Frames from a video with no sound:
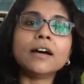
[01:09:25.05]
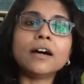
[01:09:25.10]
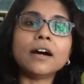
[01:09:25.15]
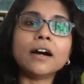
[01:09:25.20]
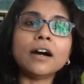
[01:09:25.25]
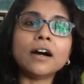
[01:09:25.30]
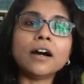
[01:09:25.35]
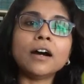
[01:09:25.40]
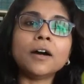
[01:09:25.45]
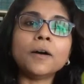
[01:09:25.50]

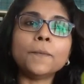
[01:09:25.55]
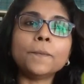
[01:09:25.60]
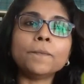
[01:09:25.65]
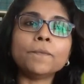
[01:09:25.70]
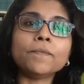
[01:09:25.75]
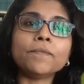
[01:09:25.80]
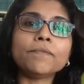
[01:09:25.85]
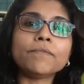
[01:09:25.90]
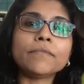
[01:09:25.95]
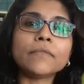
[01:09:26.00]

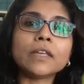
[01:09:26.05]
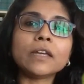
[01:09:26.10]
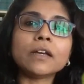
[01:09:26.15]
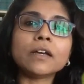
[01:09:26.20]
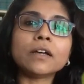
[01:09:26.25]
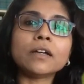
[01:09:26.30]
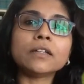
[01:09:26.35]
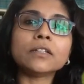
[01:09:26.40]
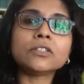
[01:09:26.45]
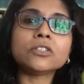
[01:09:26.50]
um,
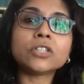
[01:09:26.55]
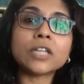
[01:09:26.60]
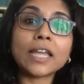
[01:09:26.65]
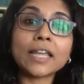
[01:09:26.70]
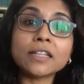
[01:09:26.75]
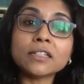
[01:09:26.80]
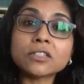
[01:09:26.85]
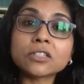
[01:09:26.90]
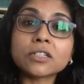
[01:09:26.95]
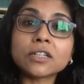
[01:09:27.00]
uh,
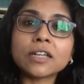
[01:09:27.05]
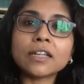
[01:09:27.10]
changed.